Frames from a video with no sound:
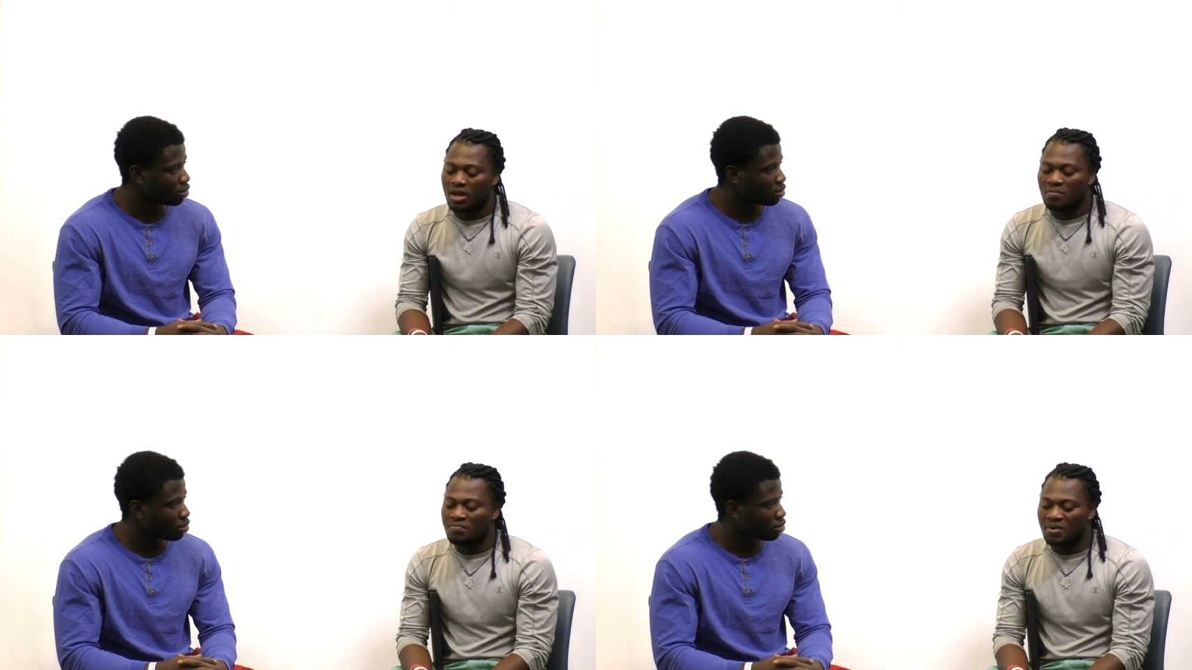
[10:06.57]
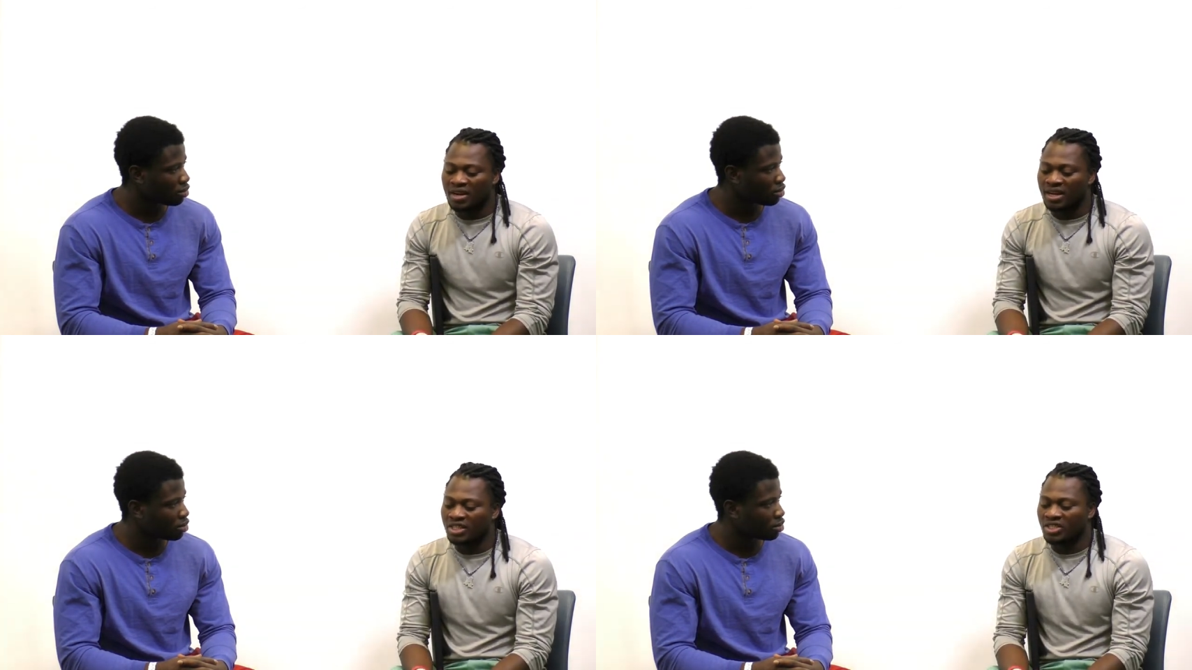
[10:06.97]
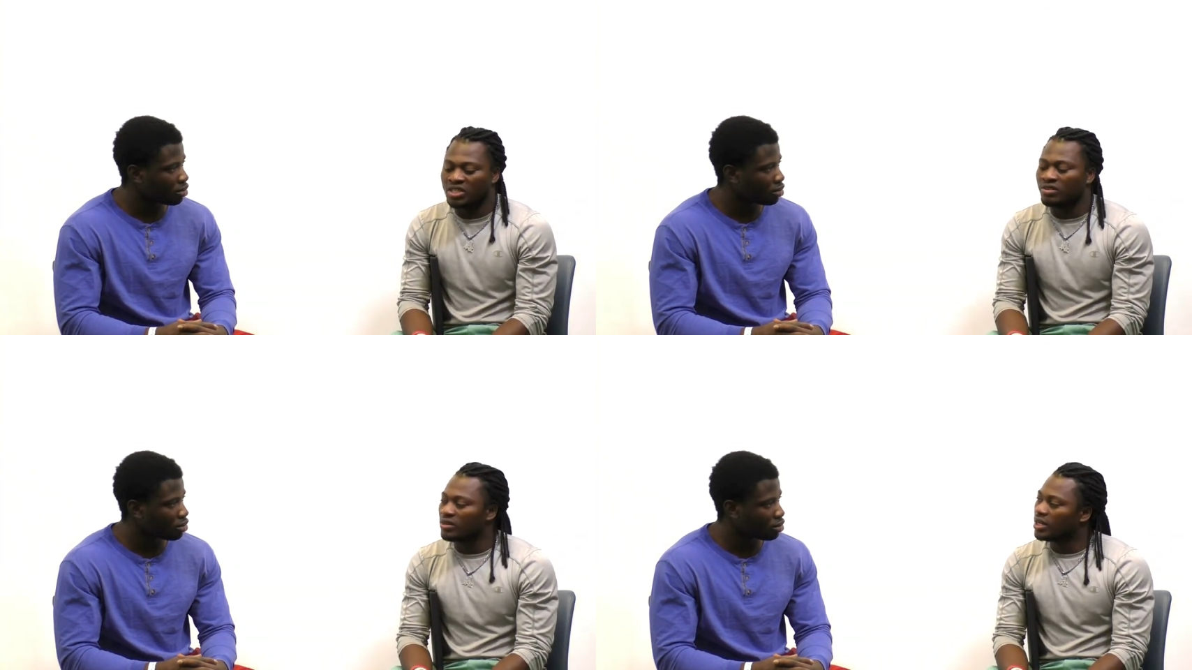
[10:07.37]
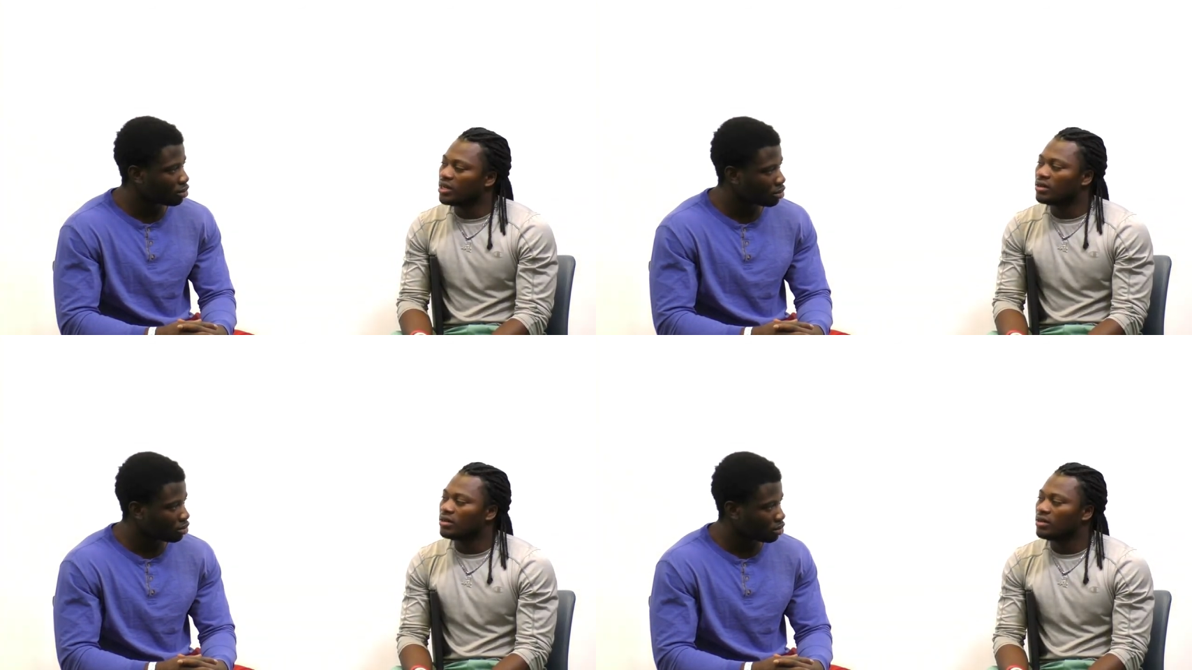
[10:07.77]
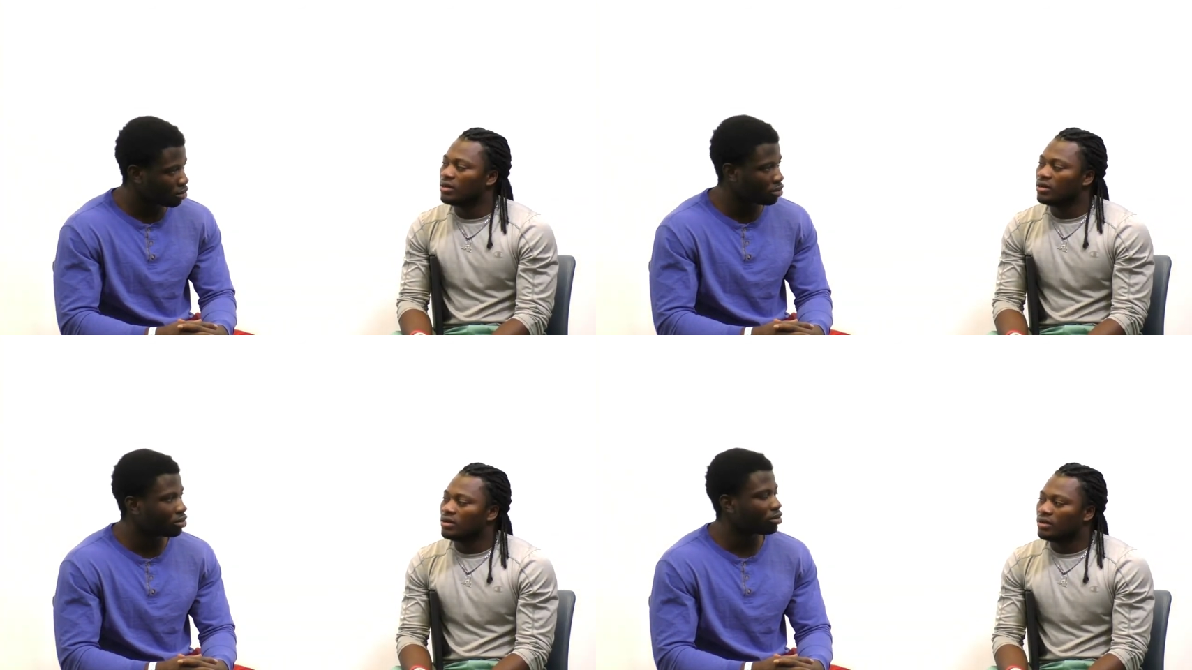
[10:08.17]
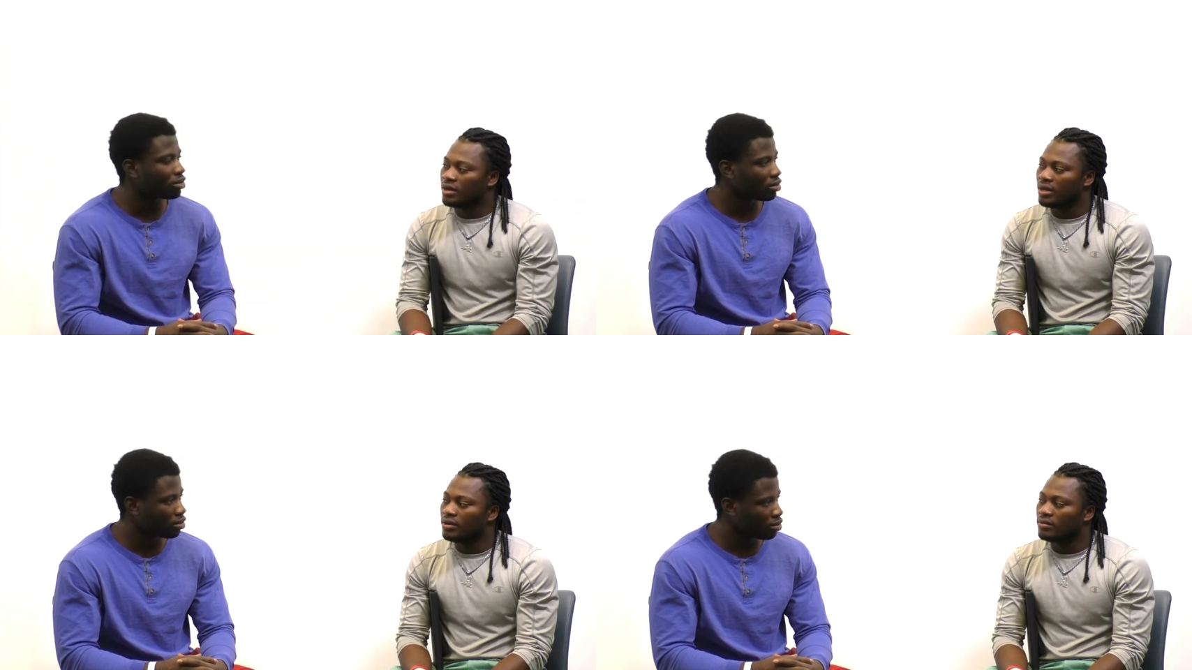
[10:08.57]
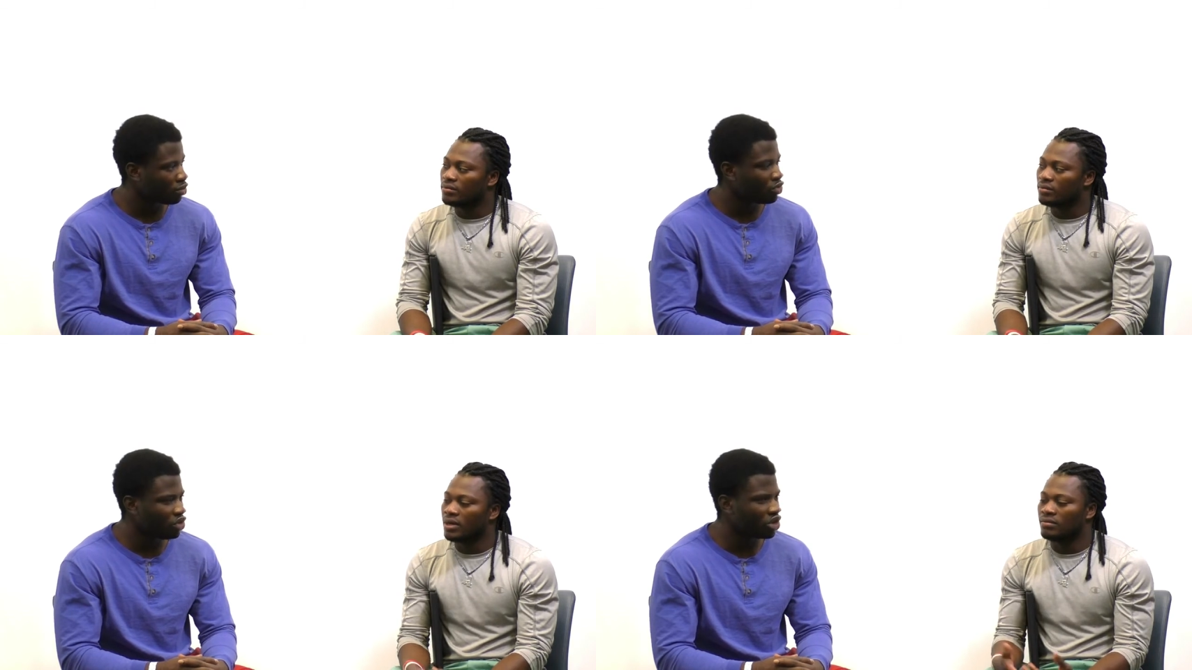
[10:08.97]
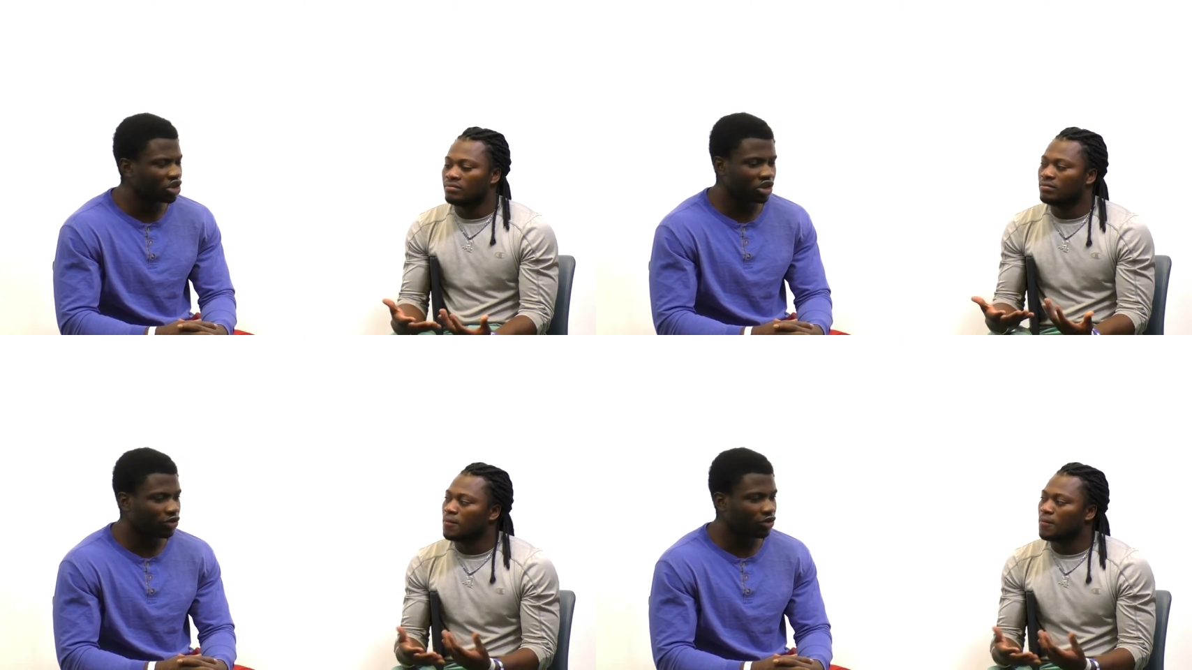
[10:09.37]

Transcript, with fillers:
Speaker 1: but i just did not care Mm. Yeah. I just